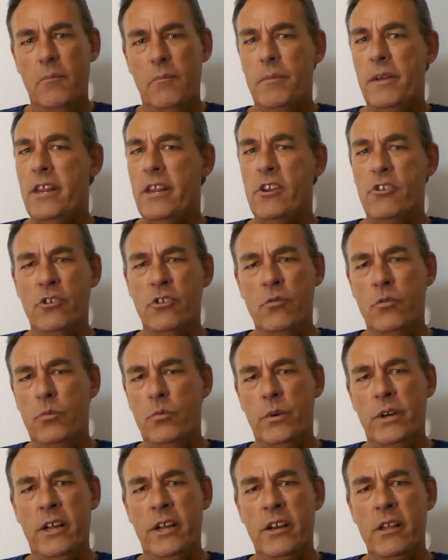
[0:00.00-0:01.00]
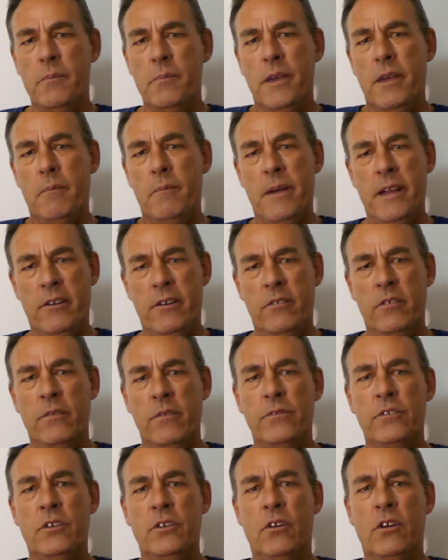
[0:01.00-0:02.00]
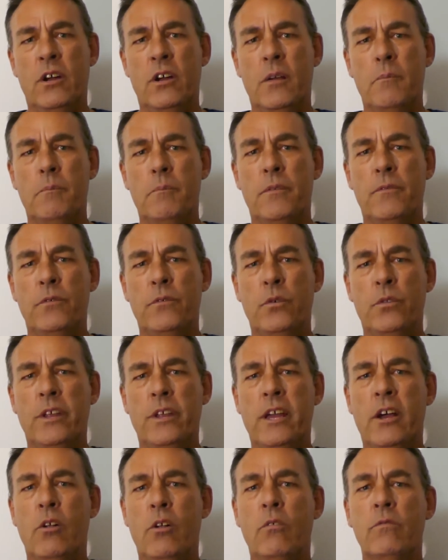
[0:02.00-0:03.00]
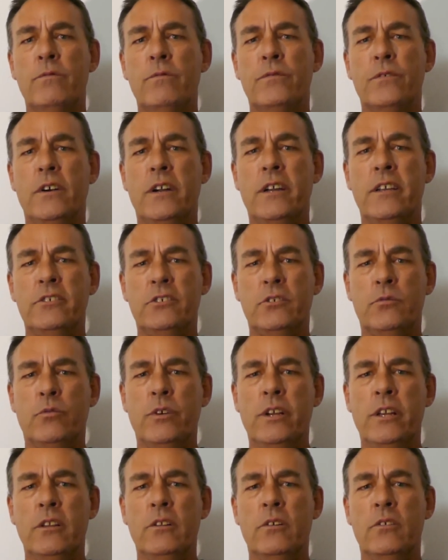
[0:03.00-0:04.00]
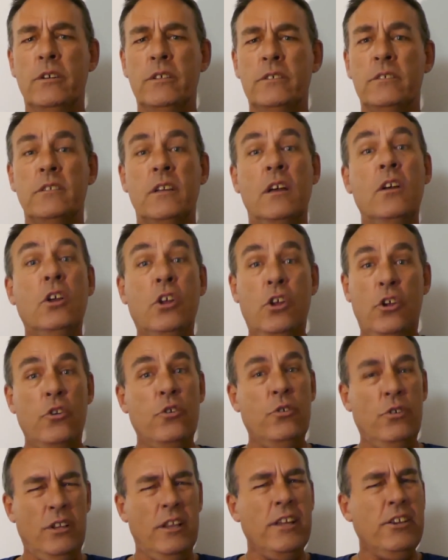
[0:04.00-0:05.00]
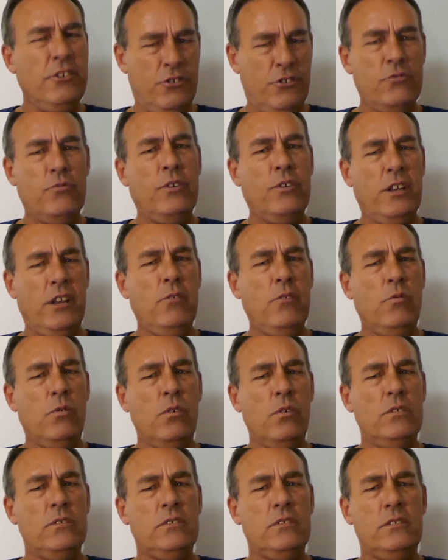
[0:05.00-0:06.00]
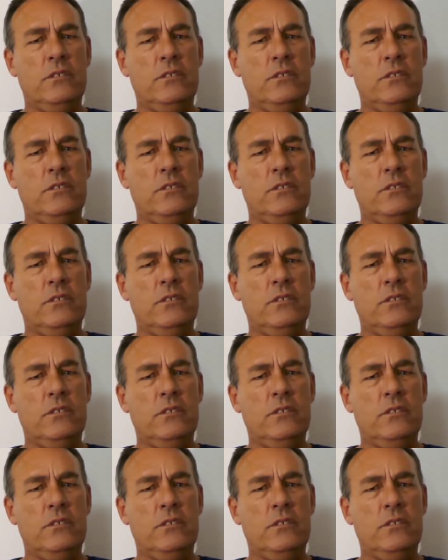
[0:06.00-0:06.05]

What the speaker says: but he knew it would only be a matter of time before the old Fraser realised who Lynch really was.